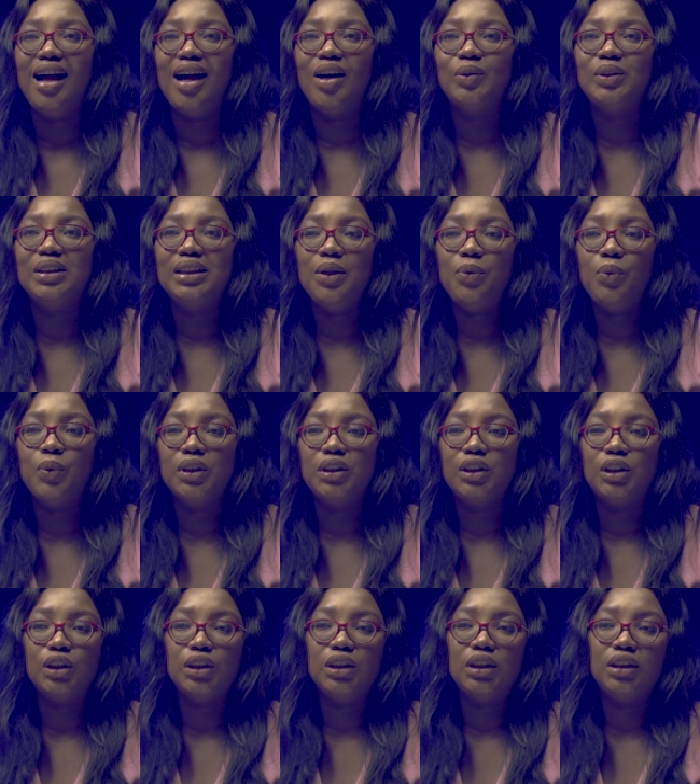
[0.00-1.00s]
I would say we're
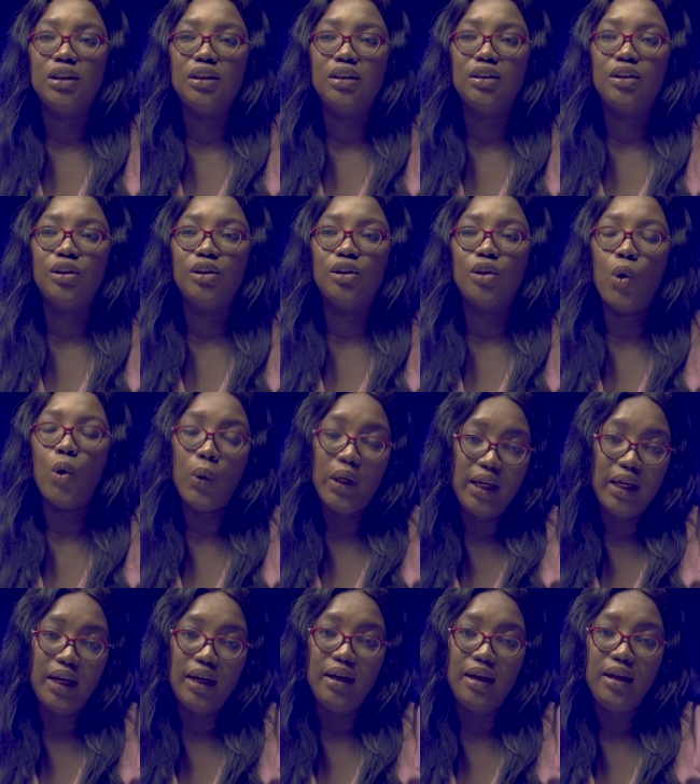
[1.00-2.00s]
just
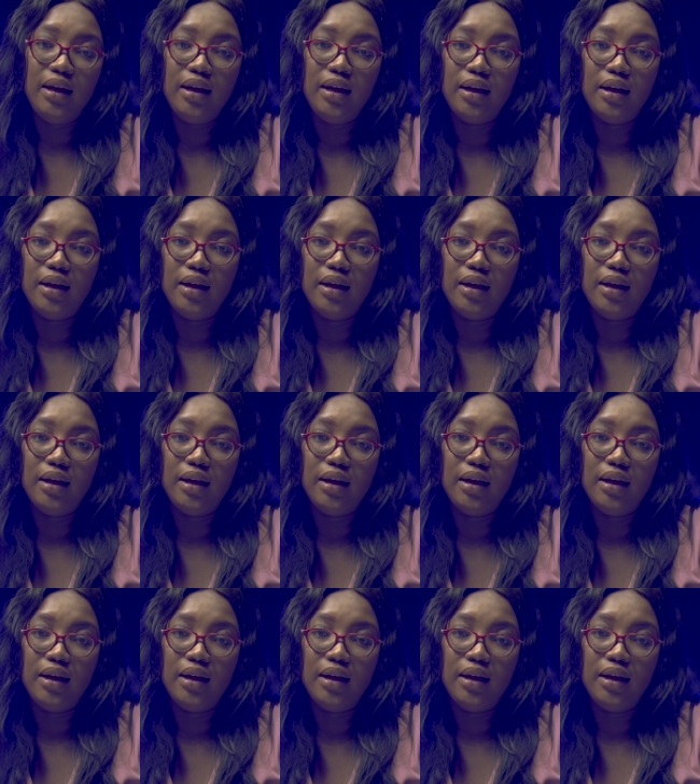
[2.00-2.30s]
okay.